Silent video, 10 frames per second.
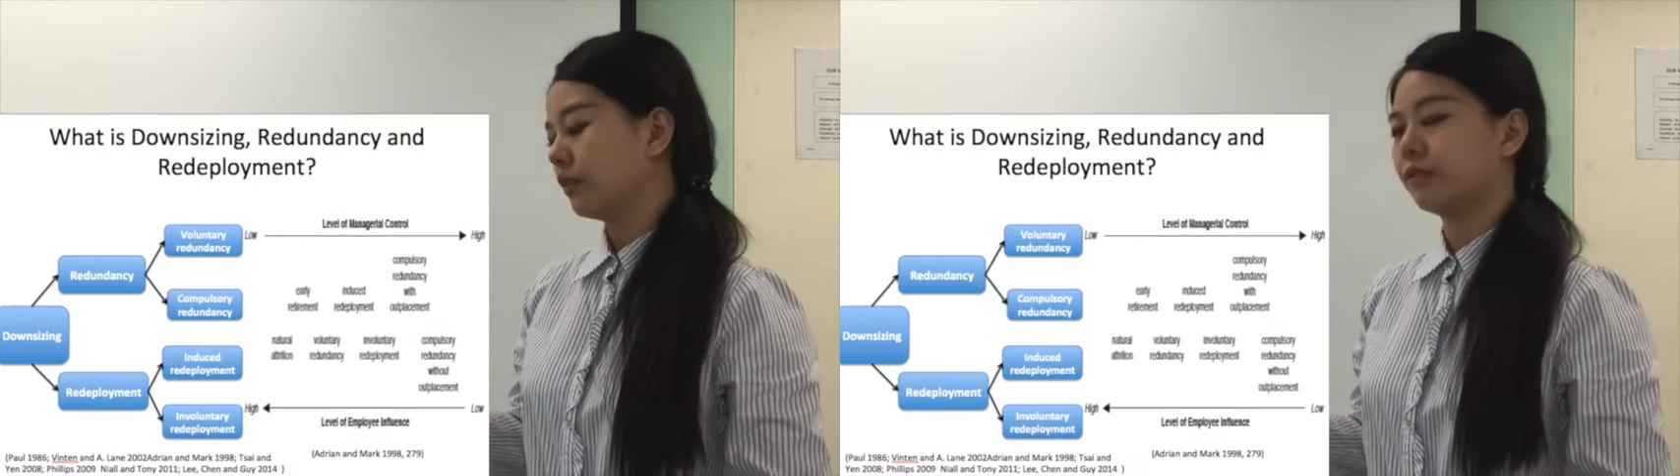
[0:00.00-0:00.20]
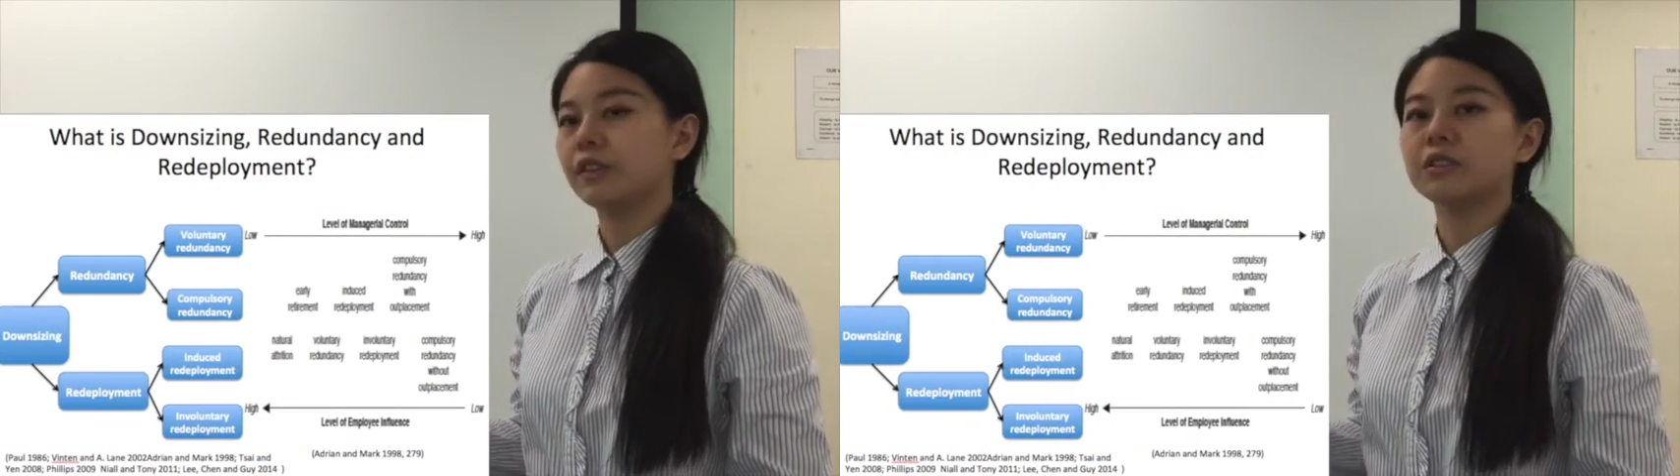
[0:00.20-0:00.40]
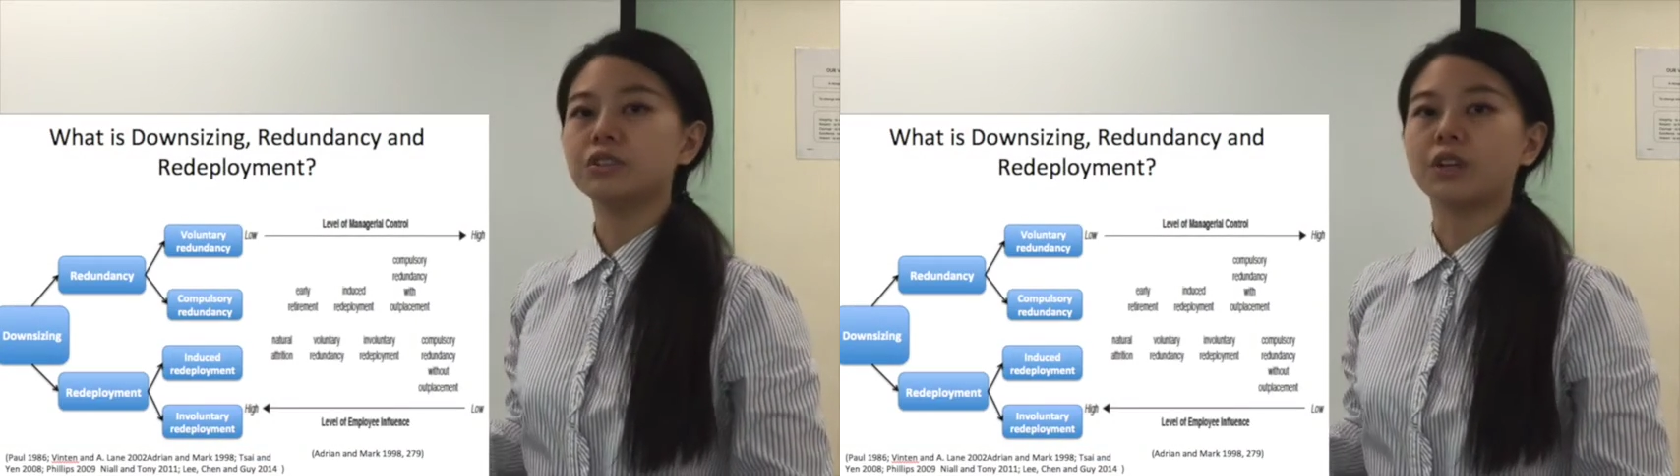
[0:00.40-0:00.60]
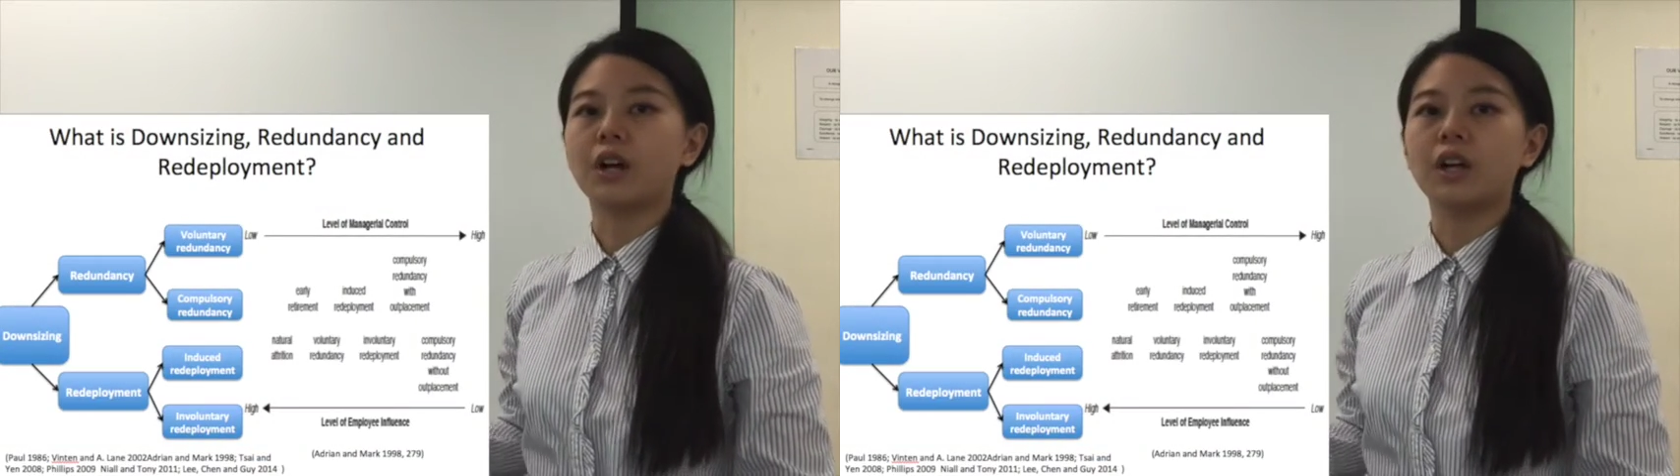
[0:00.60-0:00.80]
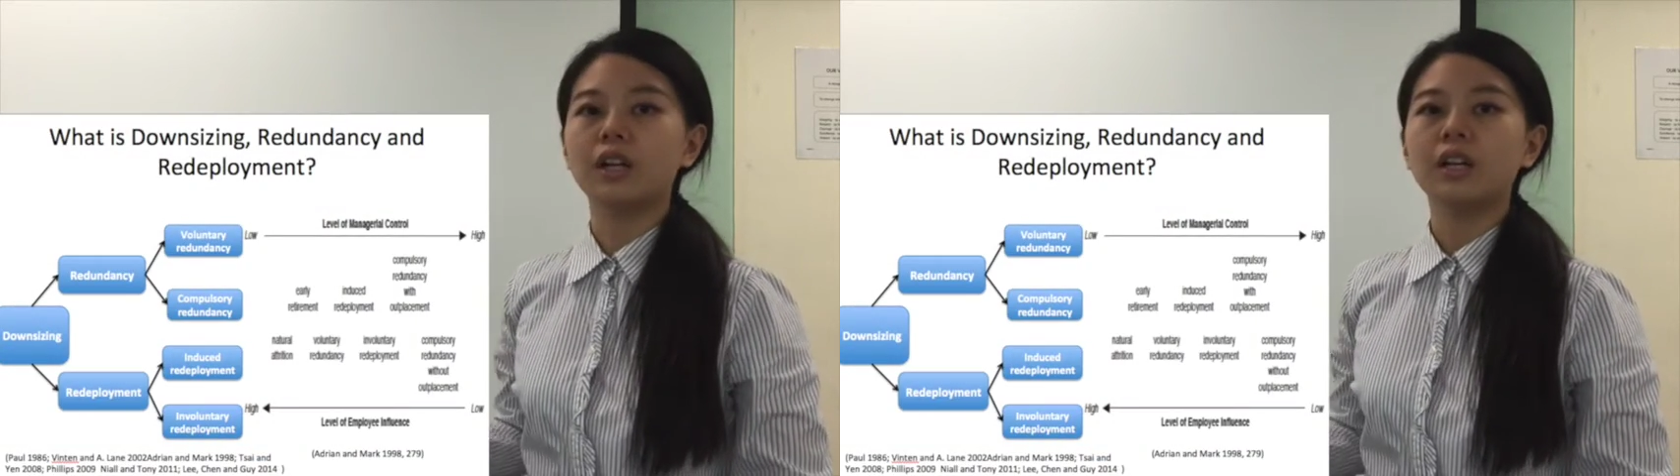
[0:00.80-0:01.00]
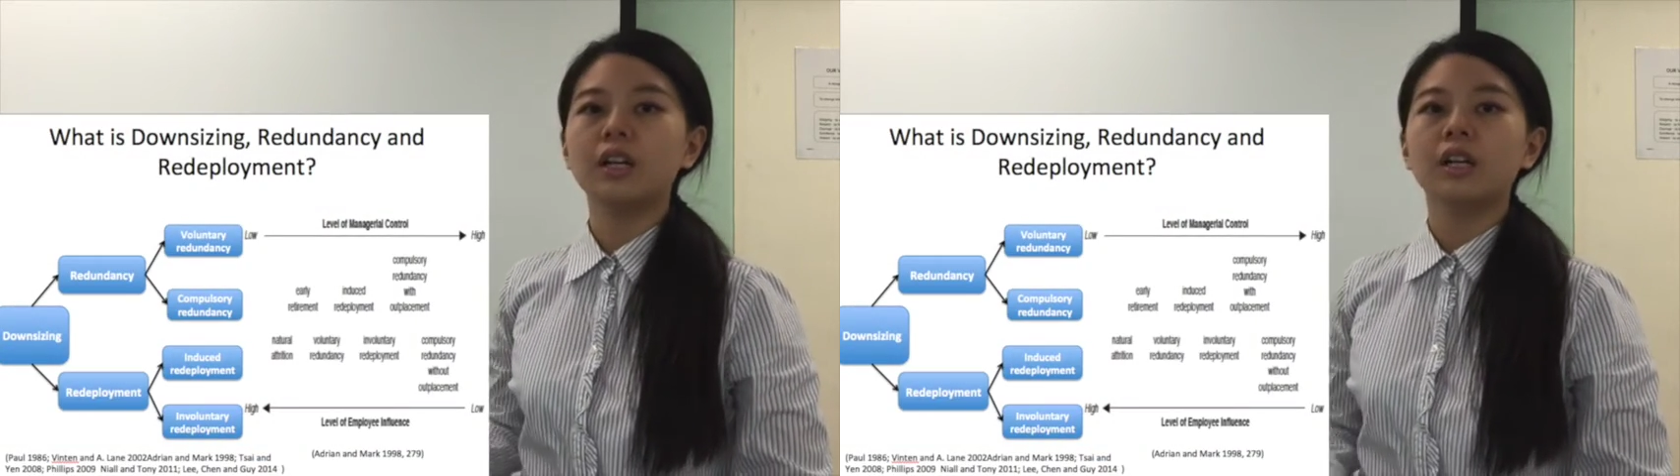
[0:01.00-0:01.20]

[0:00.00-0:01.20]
flow chart,